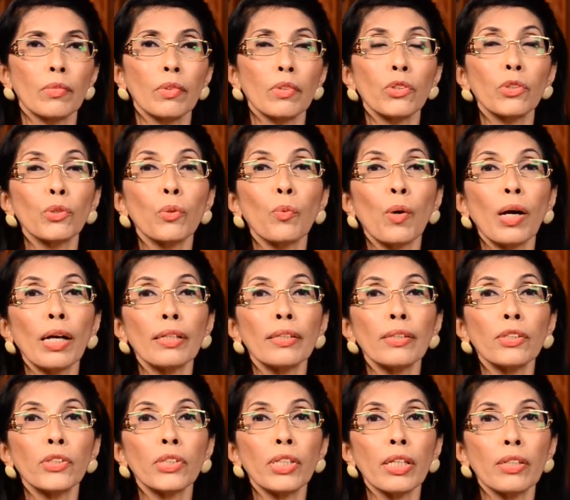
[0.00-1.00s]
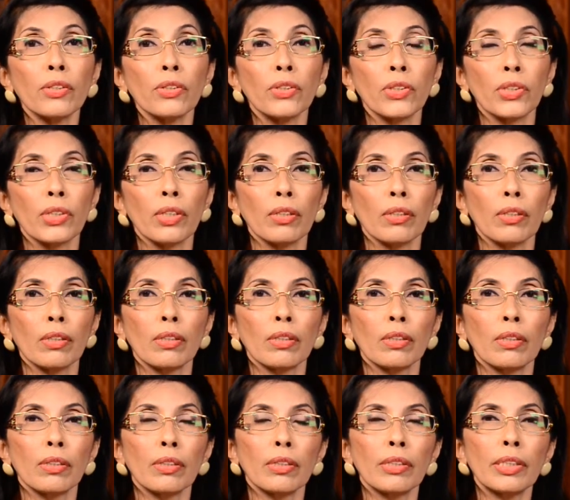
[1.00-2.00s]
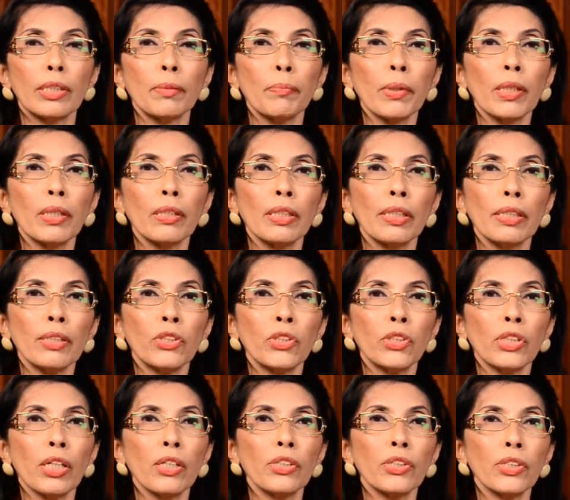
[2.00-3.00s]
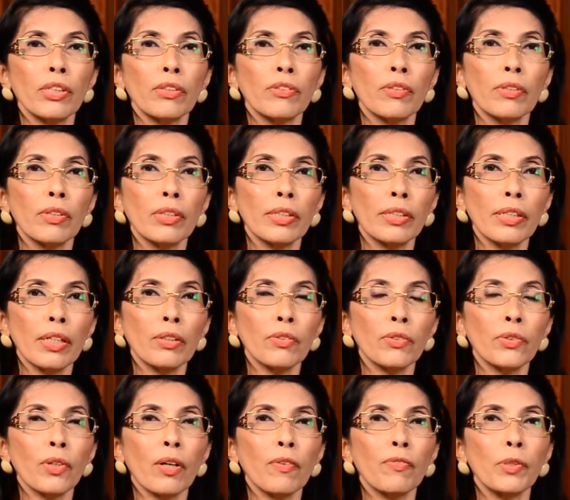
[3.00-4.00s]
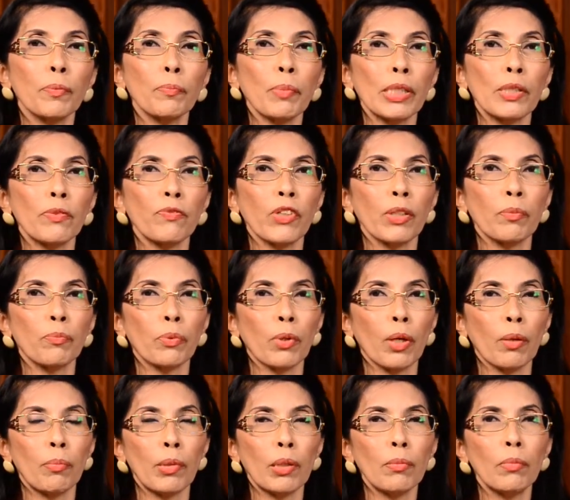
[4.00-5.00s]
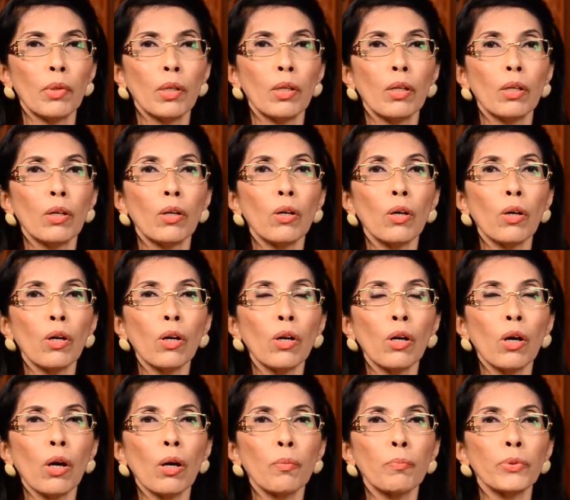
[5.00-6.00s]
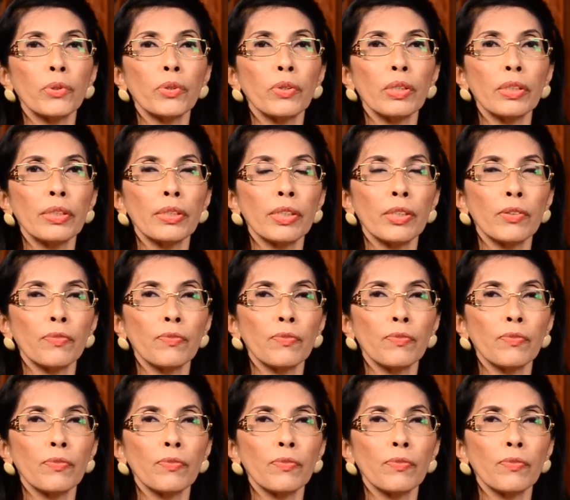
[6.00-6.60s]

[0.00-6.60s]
So why the change? Typically, change is the result of specific problem or opportunities